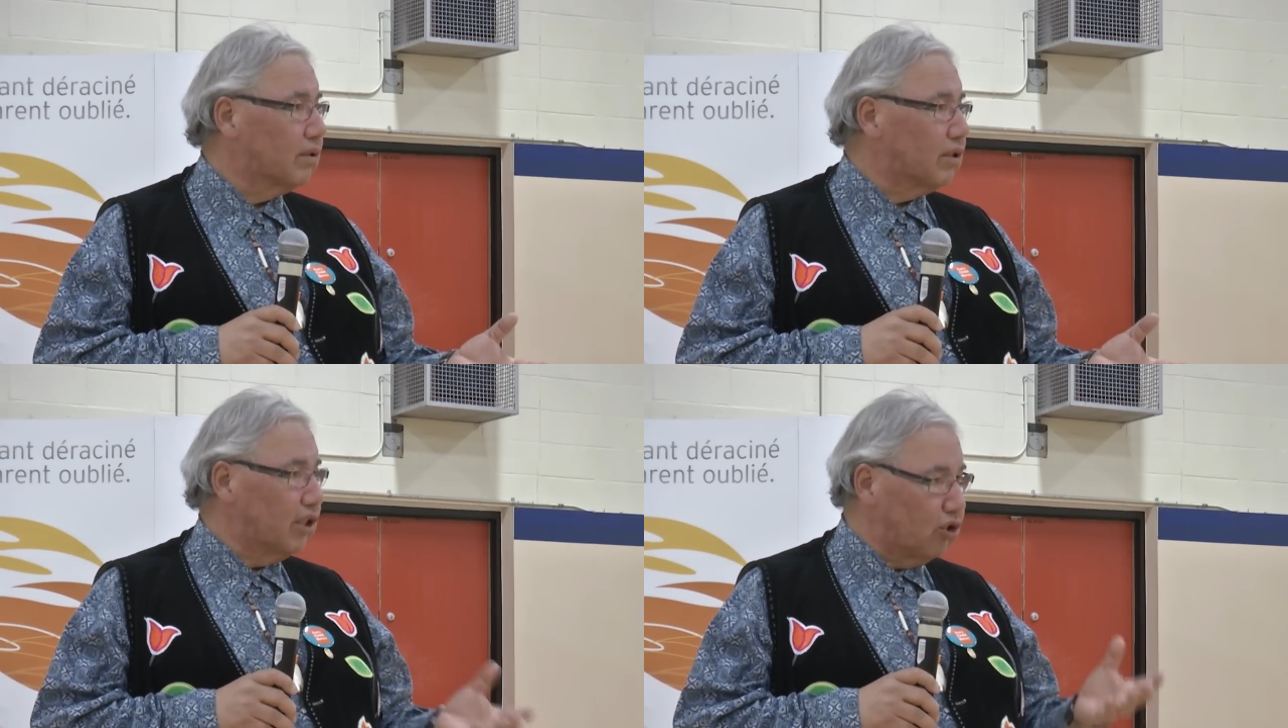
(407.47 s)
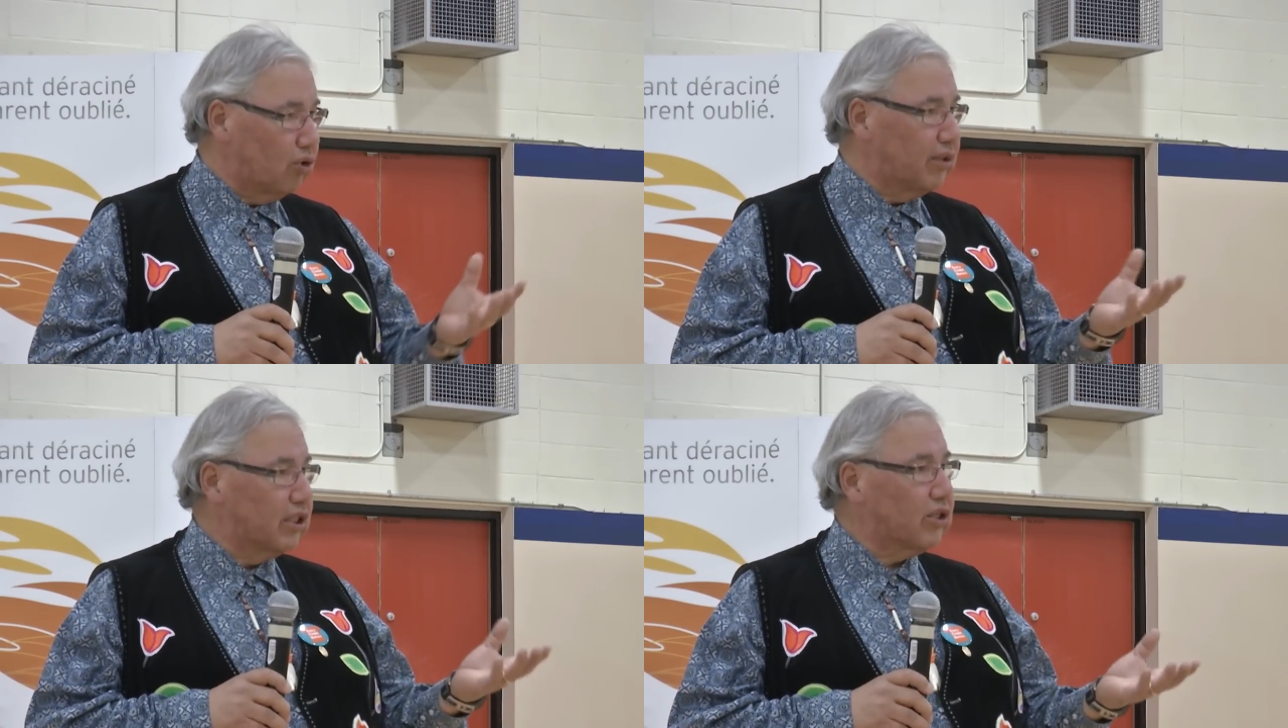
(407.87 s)
And
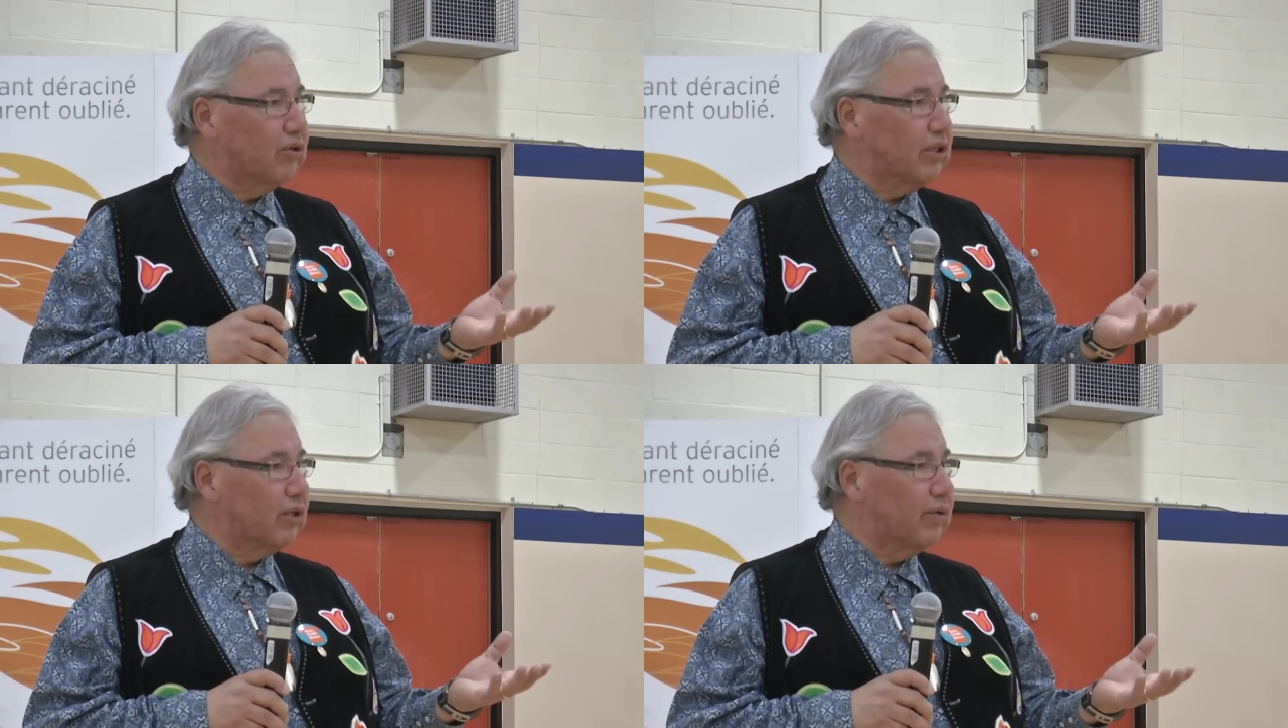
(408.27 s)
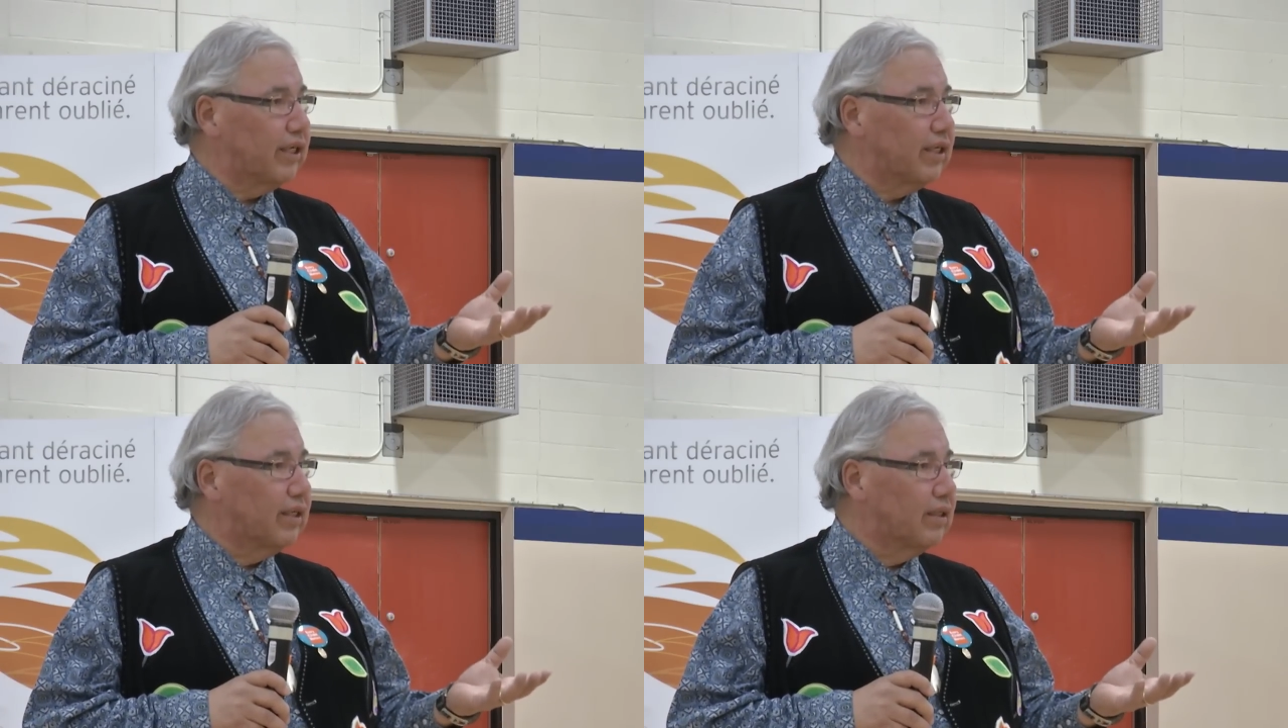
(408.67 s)
nobody's going
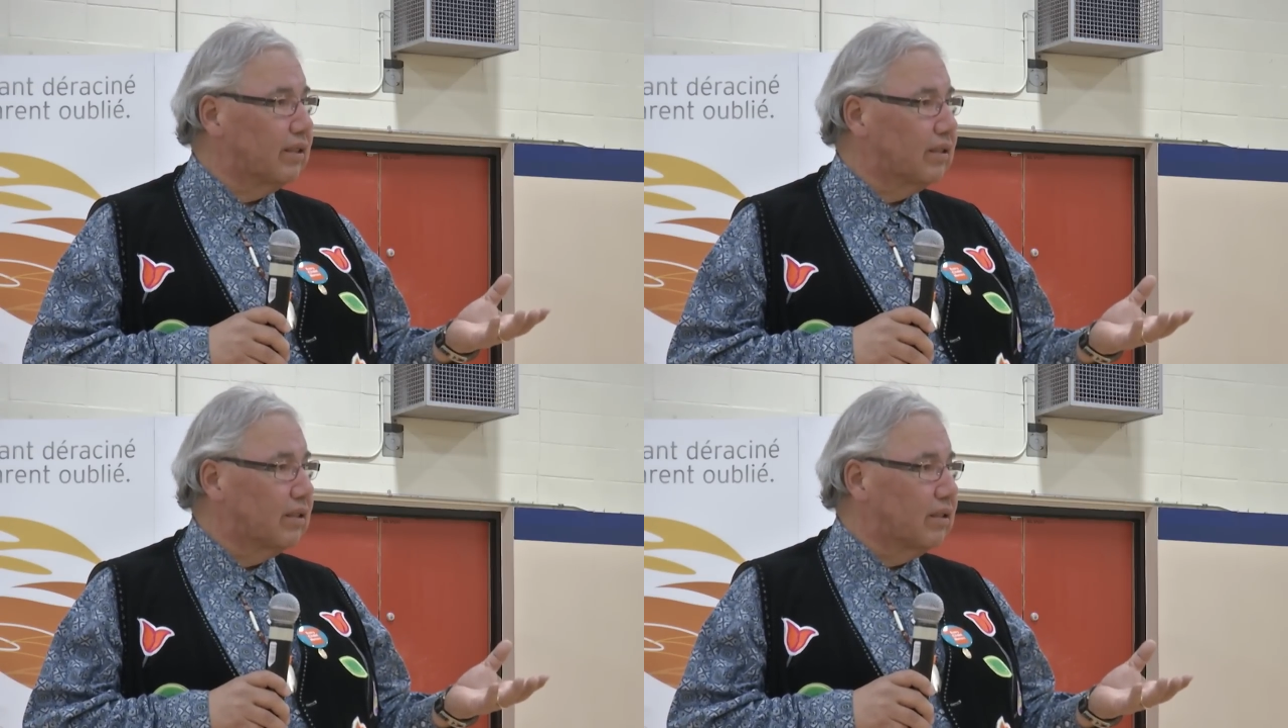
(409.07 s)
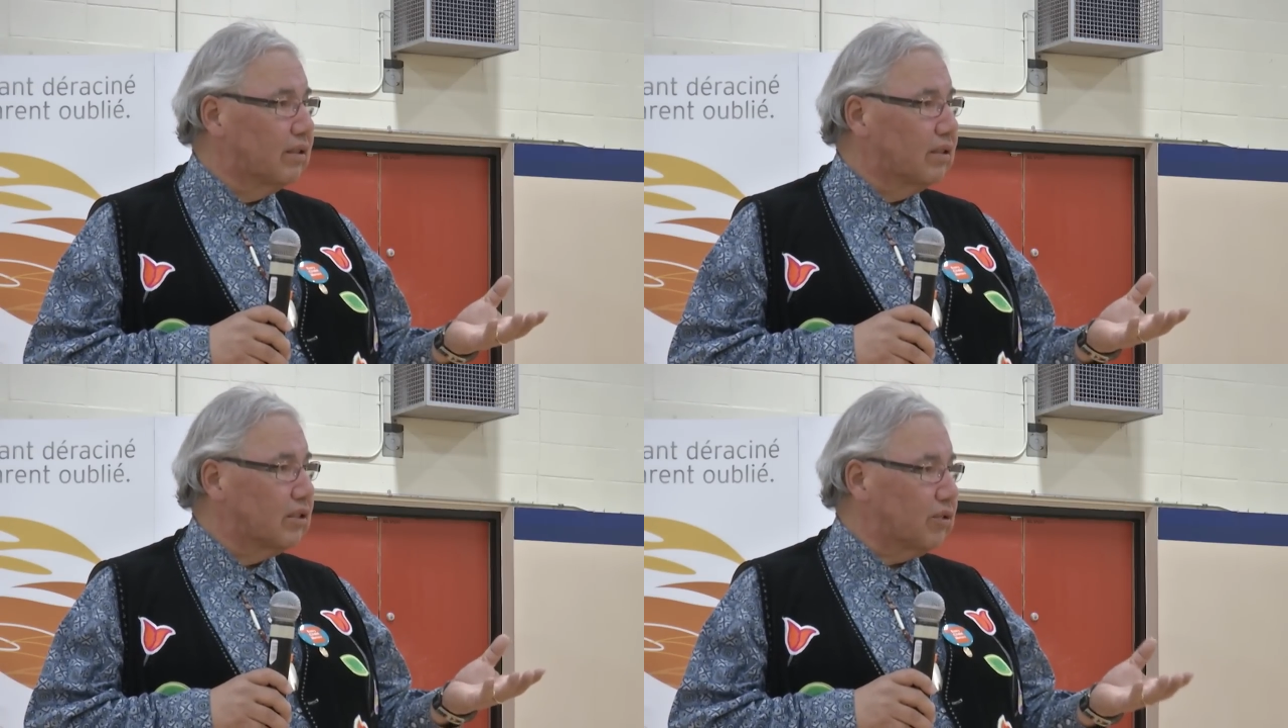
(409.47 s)
away.
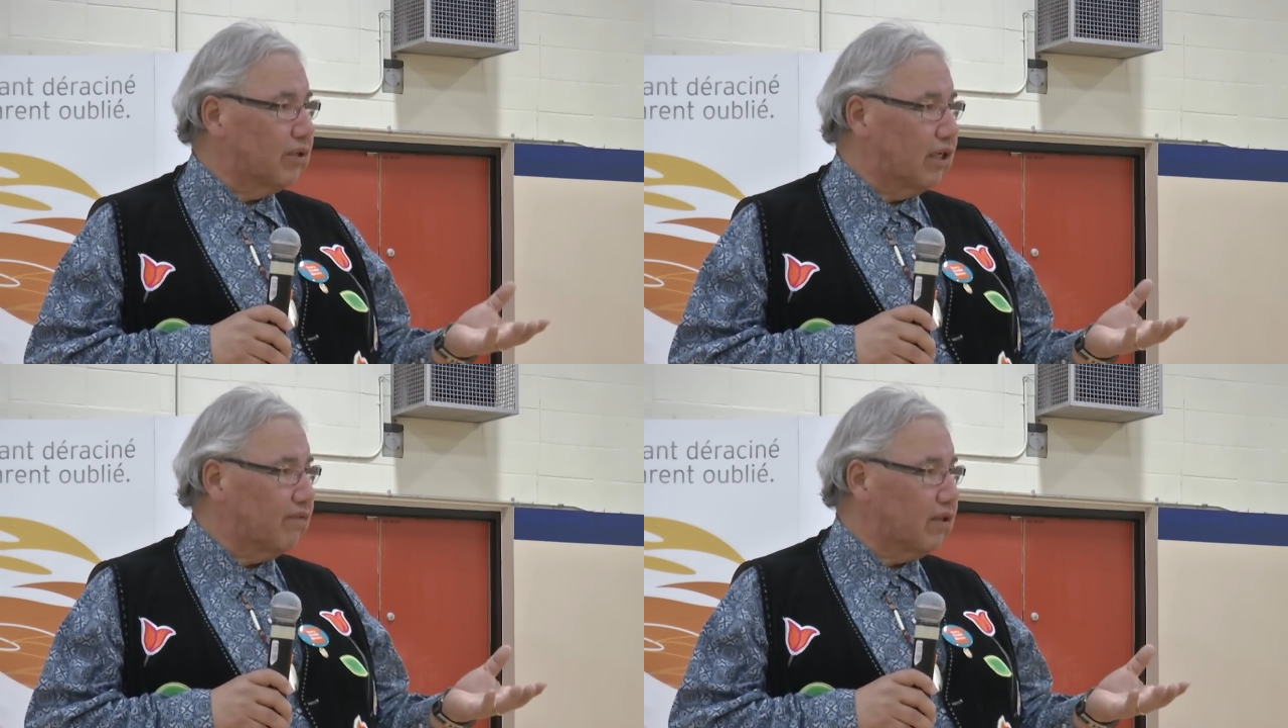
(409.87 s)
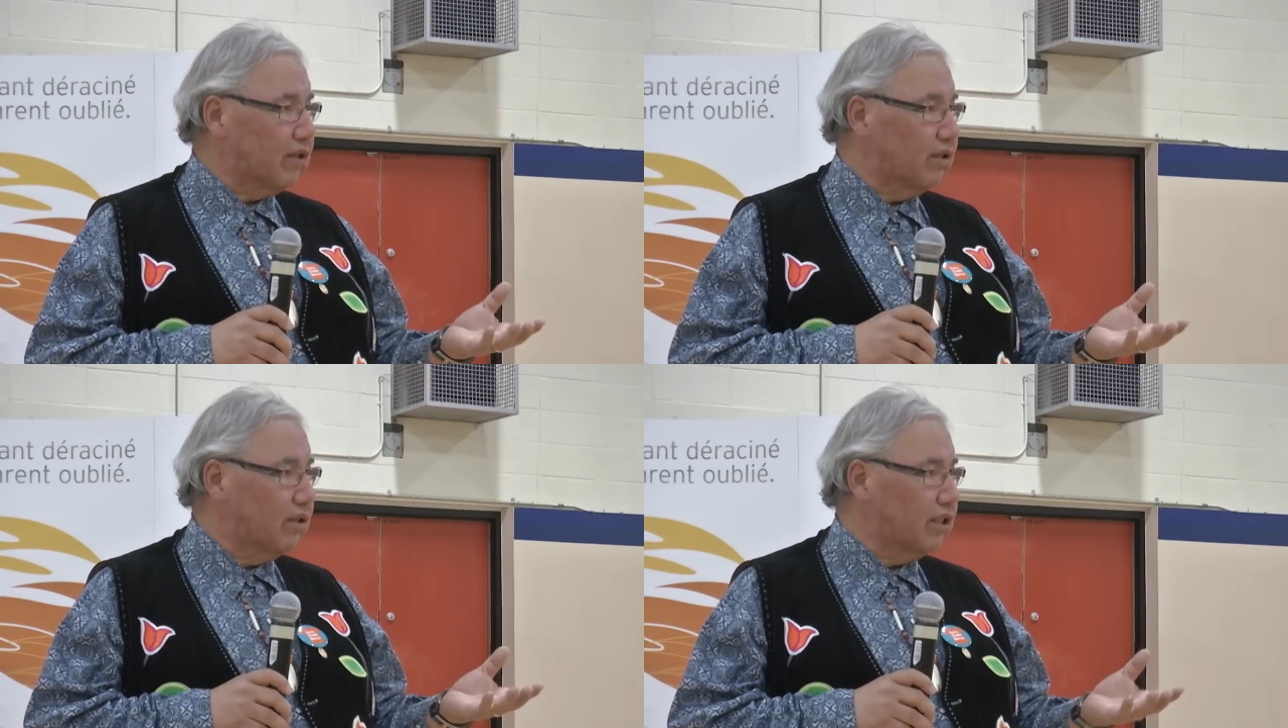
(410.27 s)
So we have to
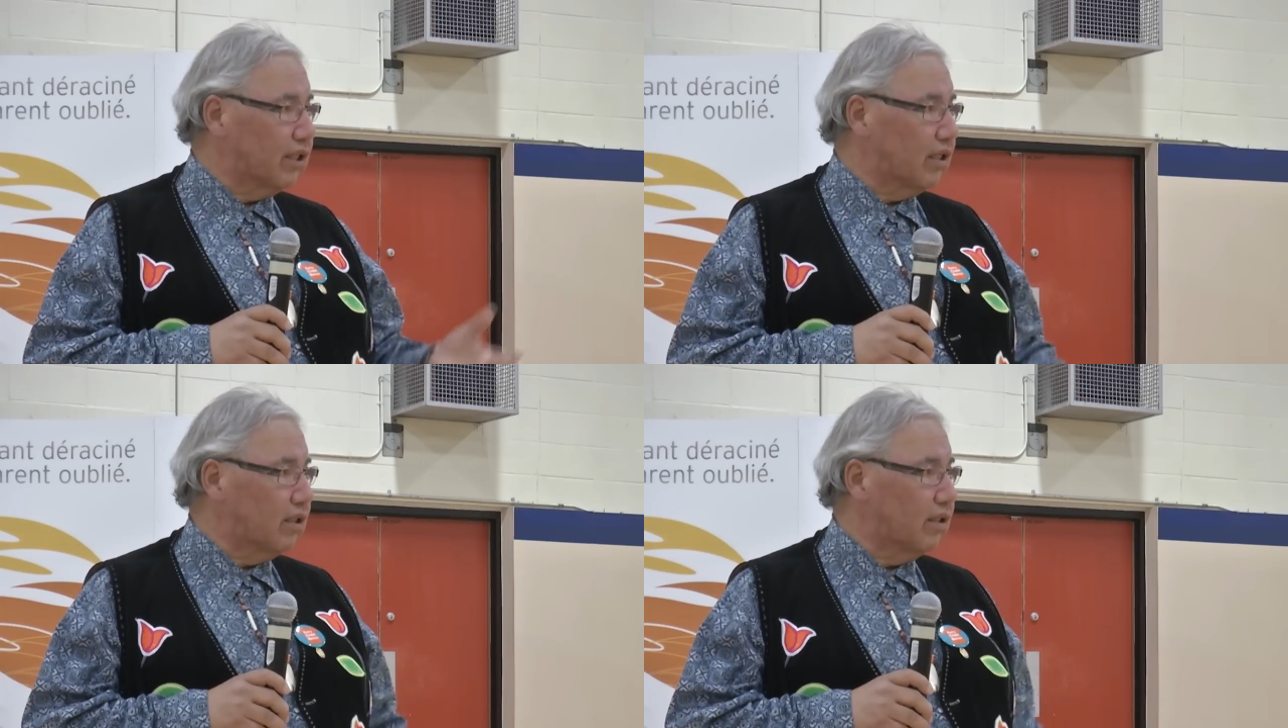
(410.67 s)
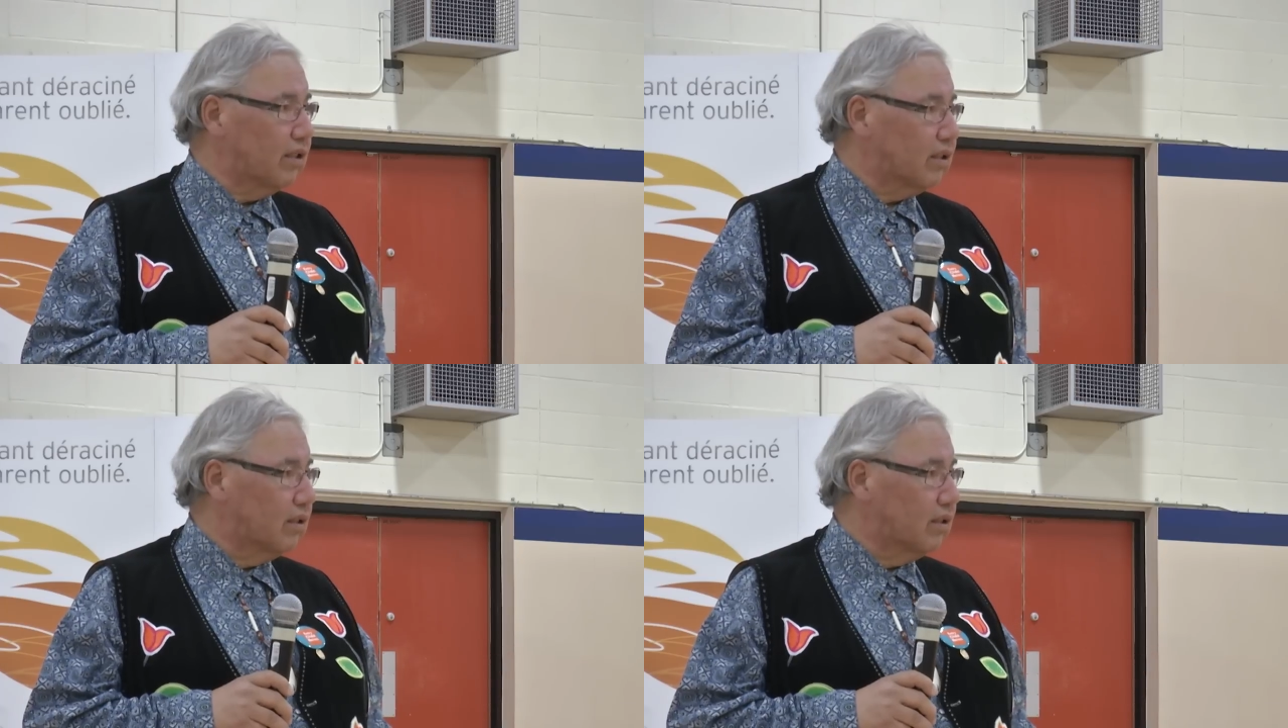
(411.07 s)
learn to get along.